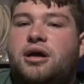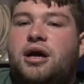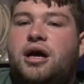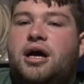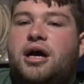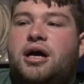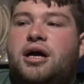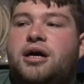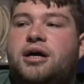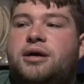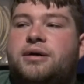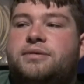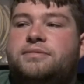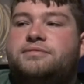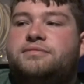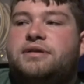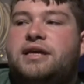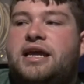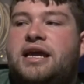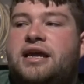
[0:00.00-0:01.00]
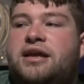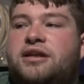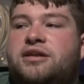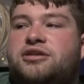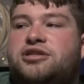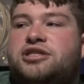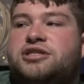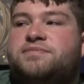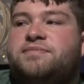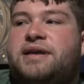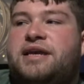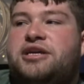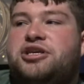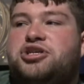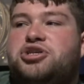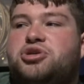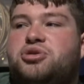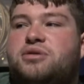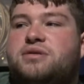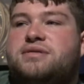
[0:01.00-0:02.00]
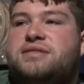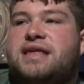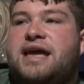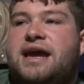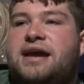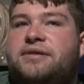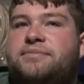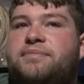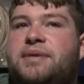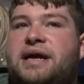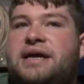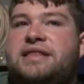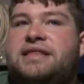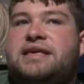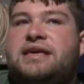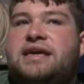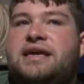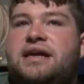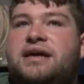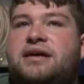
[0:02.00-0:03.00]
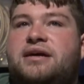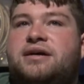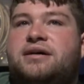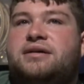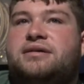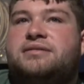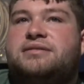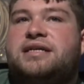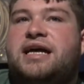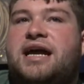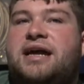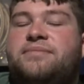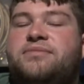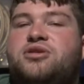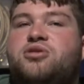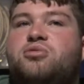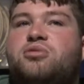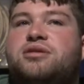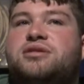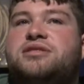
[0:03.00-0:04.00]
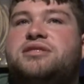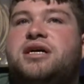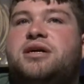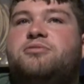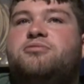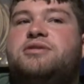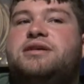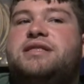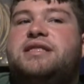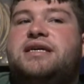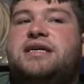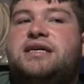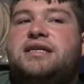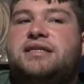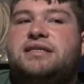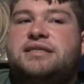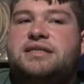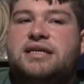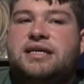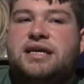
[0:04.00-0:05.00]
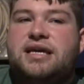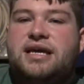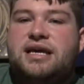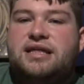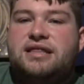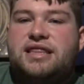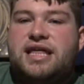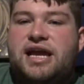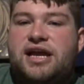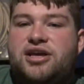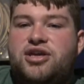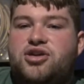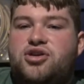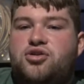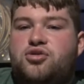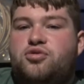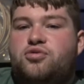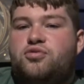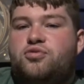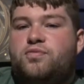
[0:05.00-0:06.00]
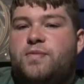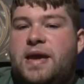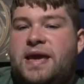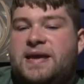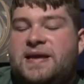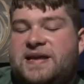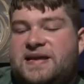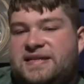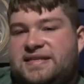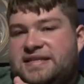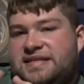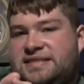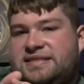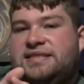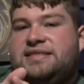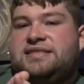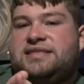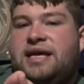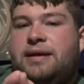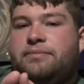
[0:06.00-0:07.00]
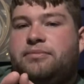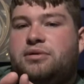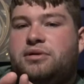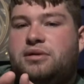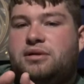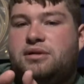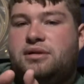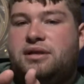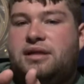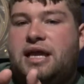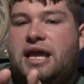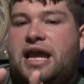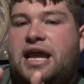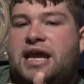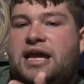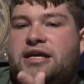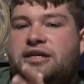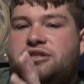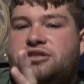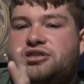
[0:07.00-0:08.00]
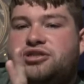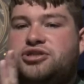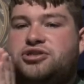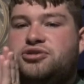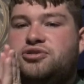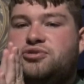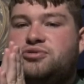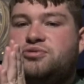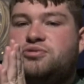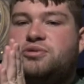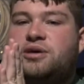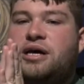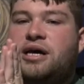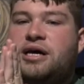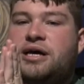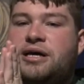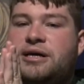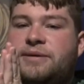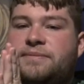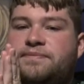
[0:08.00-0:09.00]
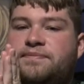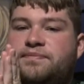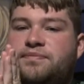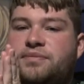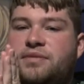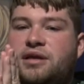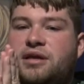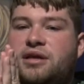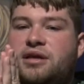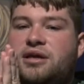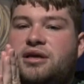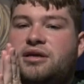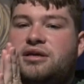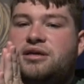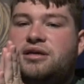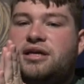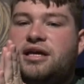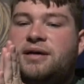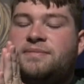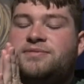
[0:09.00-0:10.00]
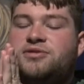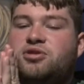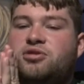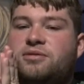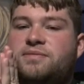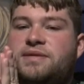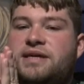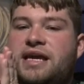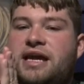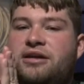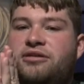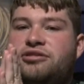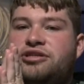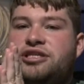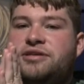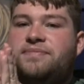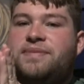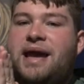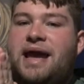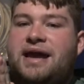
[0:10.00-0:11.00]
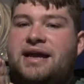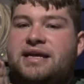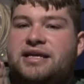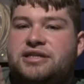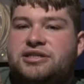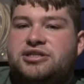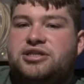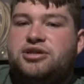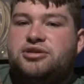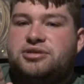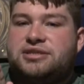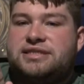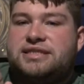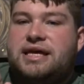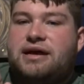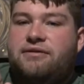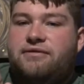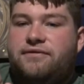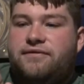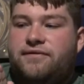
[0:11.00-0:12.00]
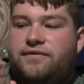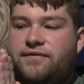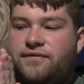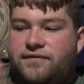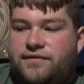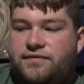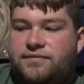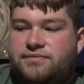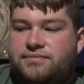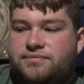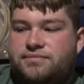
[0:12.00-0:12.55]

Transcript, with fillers: Um, and just make sure that by the uh, time you are done with it, that you make it disassemble and you um, absorb the energy back into yourself.